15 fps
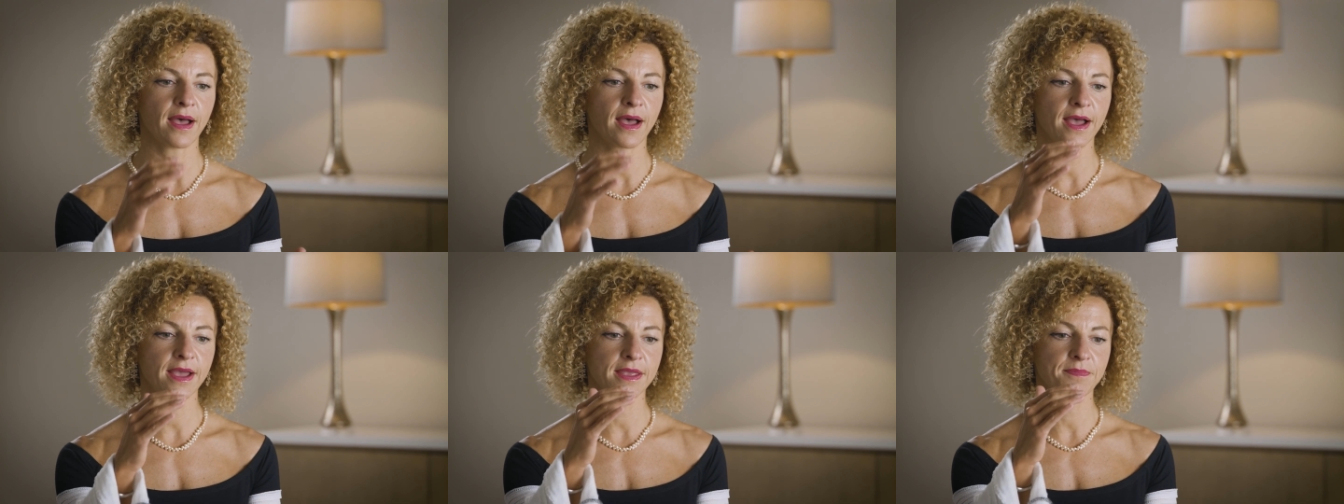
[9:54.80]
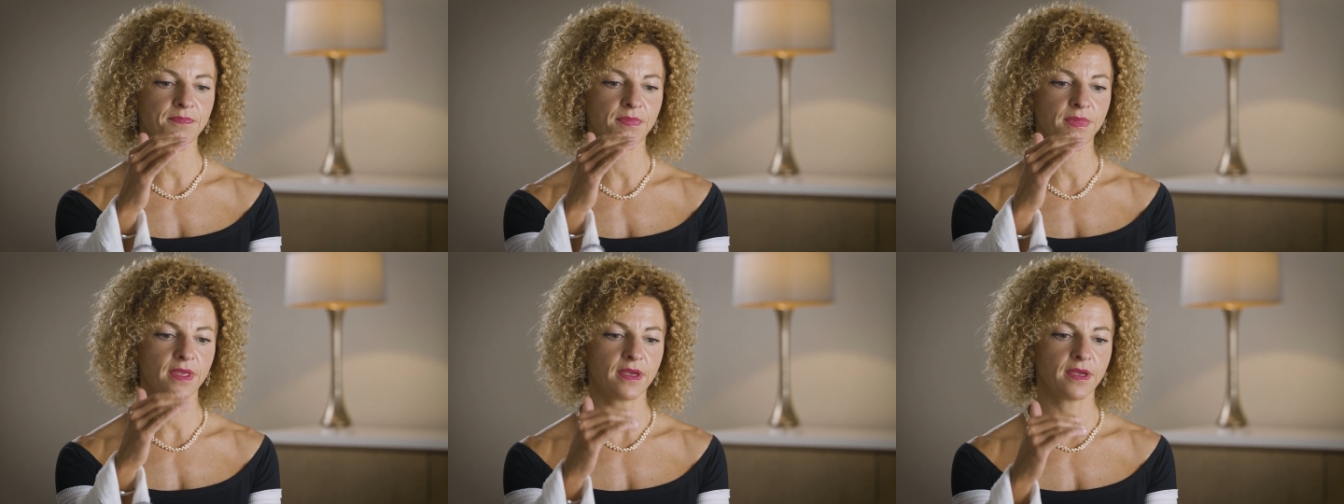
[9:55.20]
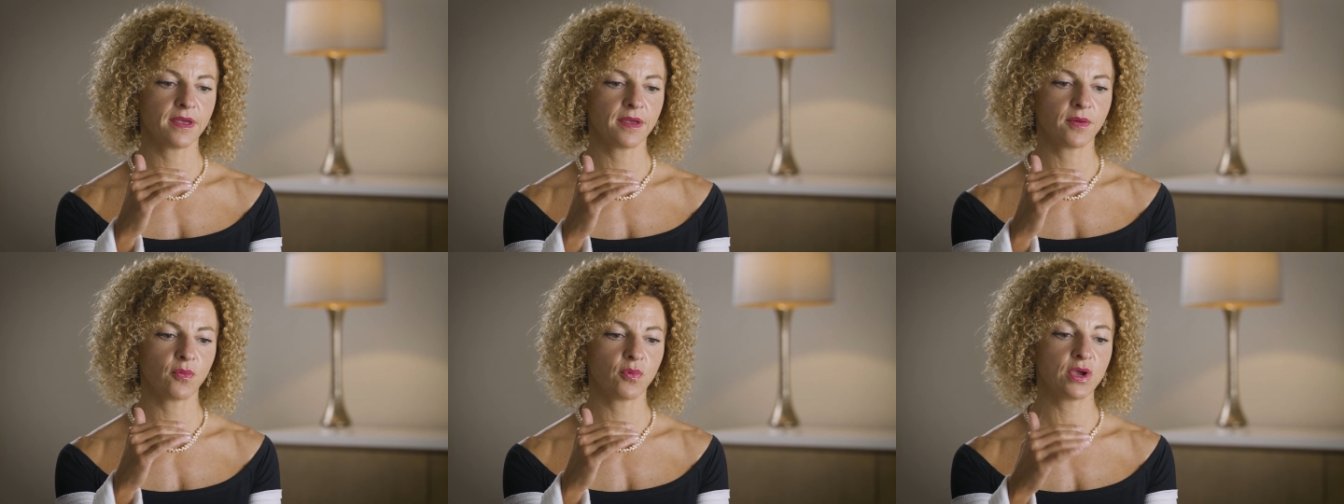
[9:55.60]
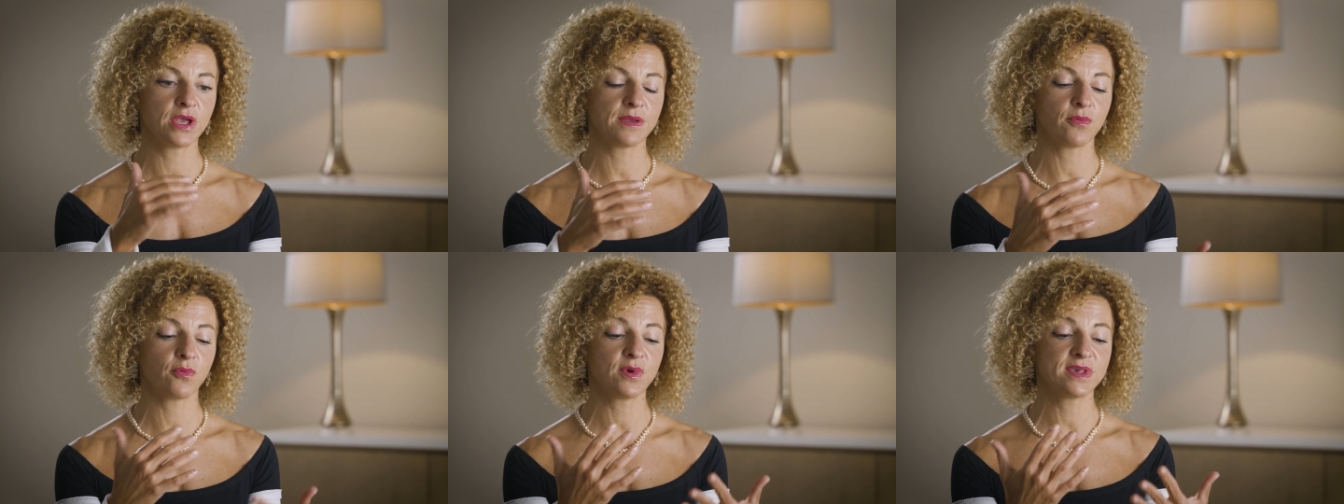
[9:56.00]
I, uh,
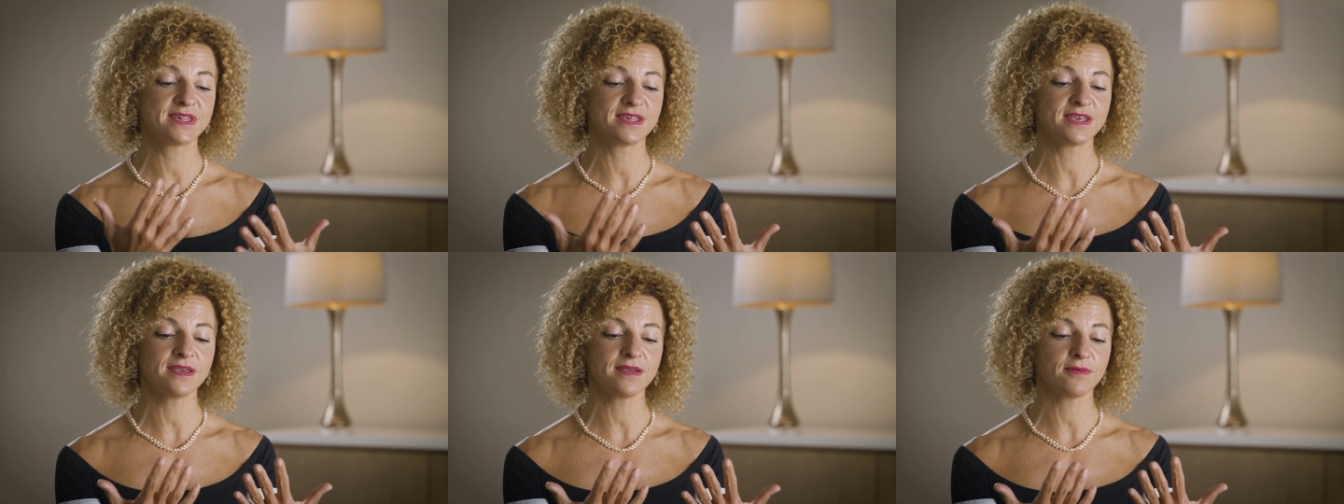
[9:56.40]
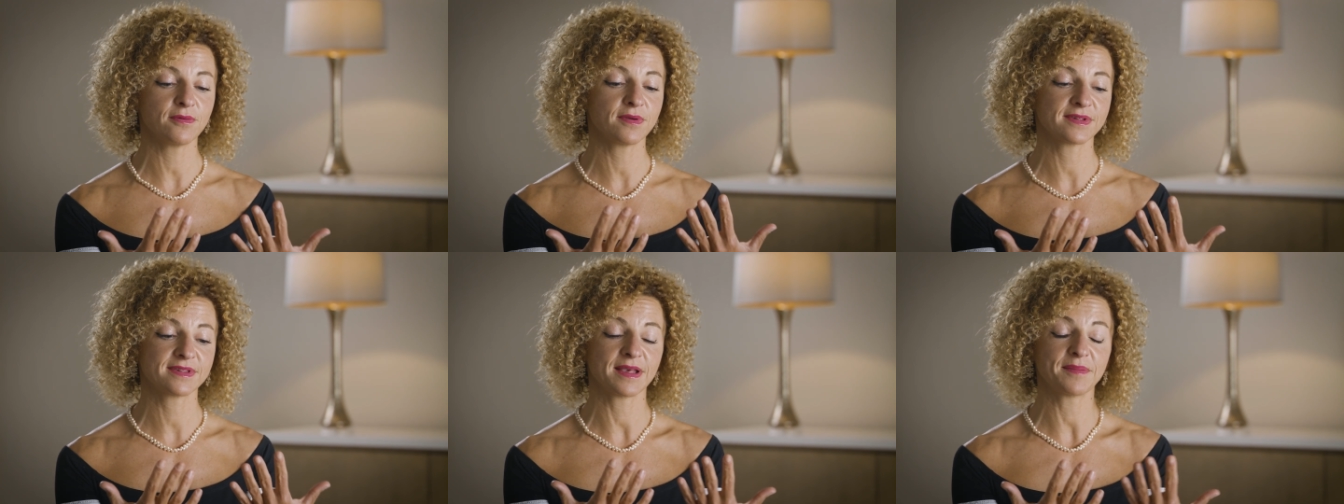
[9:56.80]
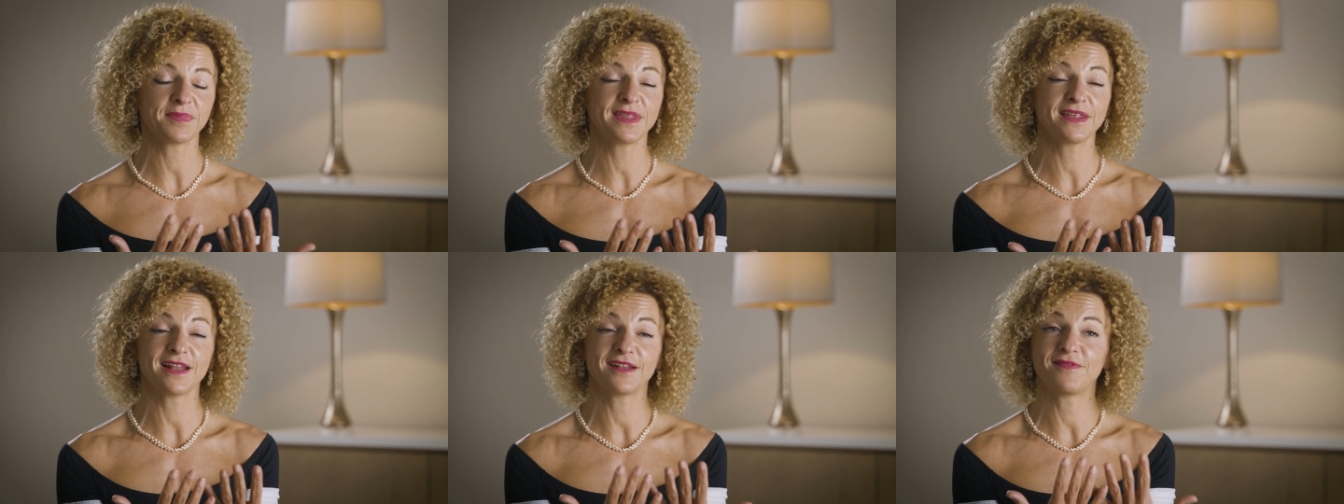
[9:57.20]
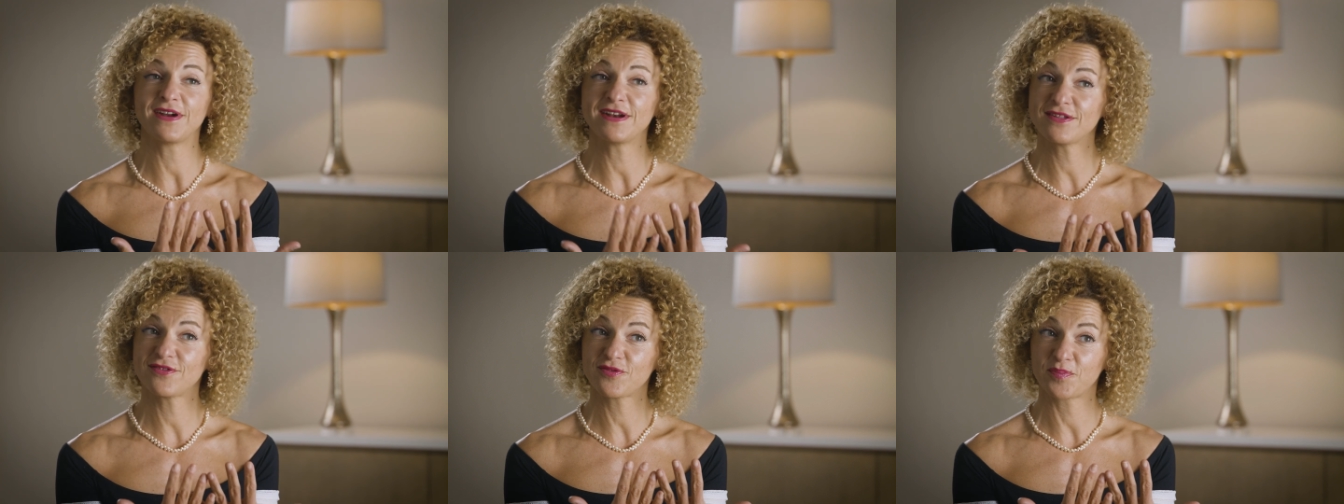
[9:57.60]
we, we see something that
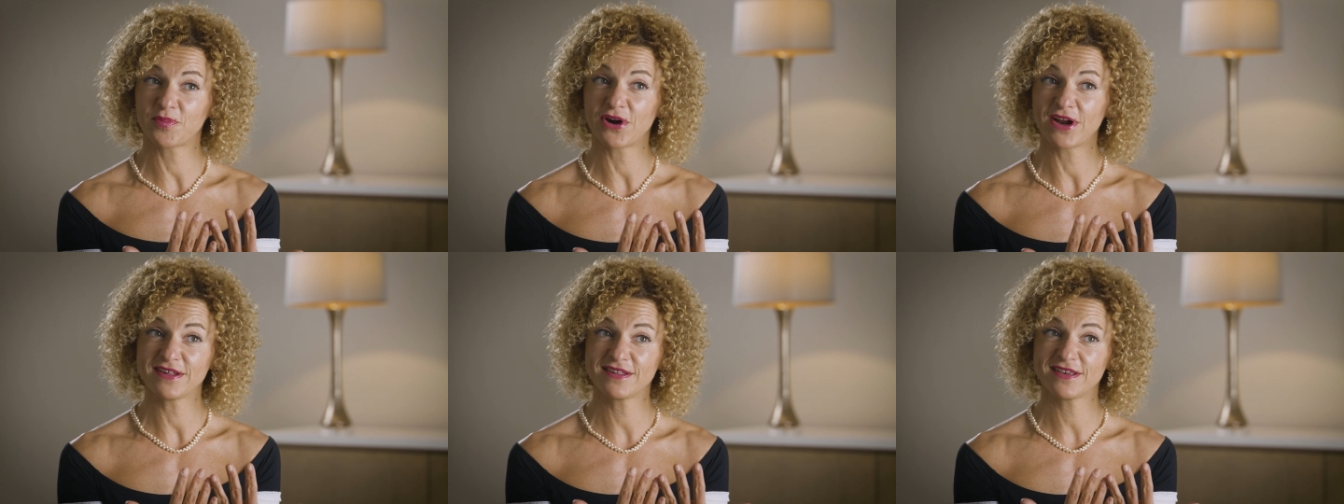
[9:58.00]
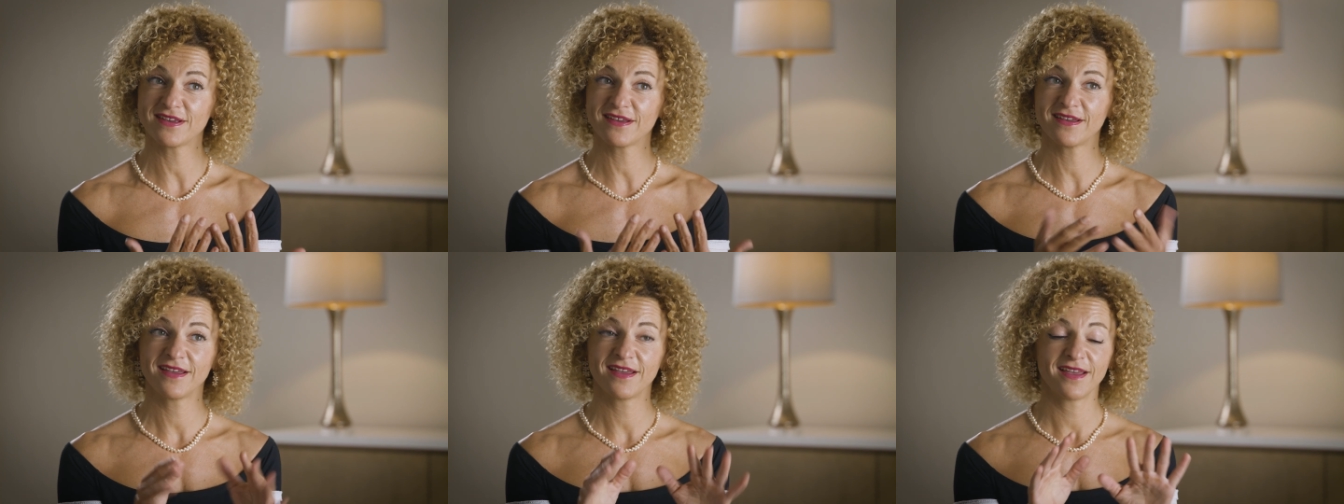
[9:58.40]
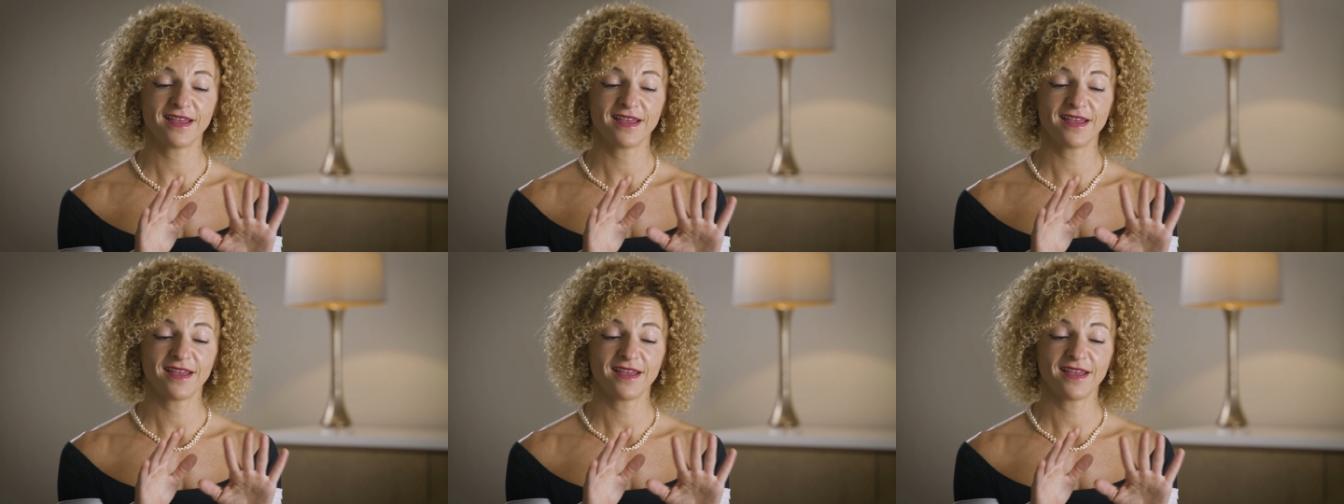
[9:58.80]
very surprising.